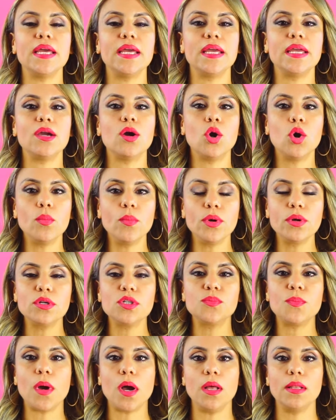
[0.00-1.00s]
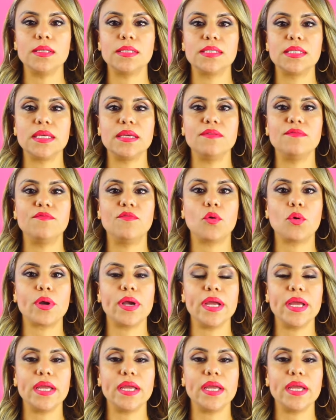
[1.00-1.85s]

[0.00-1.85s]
a homeowner's policy for